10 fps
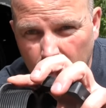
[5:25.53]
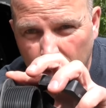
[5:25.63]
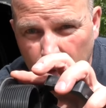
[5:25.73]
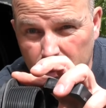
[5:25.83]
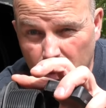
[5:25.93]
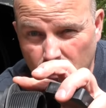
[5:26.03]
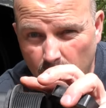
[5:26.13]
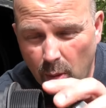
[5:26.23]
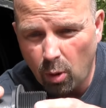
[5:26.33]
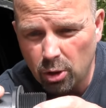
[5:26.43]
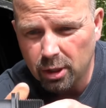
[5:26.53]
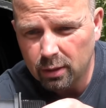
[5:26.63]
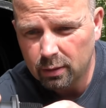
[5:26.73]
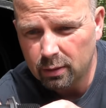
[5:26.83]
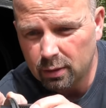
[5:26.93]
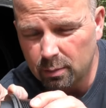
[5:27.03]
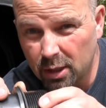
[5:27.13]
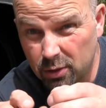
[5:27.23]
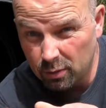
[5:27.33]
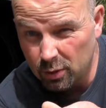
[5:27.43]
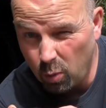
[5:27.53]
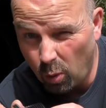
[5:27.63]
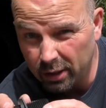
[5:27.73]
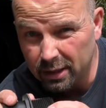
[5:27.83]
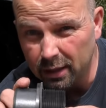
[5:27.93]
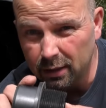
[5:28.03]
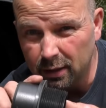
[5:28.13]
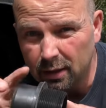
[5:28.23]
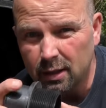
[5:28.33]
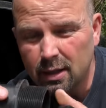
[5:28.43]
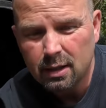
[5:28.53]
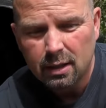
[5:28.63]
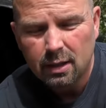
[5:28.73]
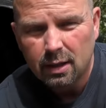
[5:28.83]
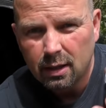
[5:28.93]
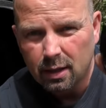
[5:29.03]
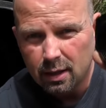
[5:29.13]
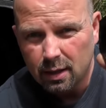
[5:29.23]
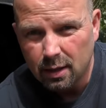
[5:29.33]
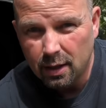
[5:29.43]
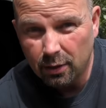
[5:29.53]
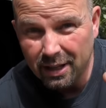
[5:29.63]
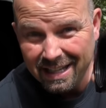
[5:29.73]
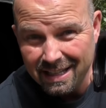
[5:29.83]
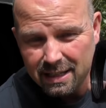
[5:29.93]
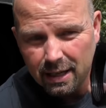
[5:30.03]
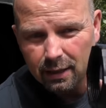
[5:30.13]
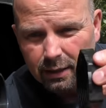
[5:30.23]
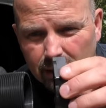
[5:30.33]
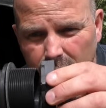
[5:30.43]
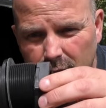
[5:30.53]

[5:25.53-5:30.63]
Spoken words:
And that's got a rubber washer to make sure it's watertight. Then on the inside,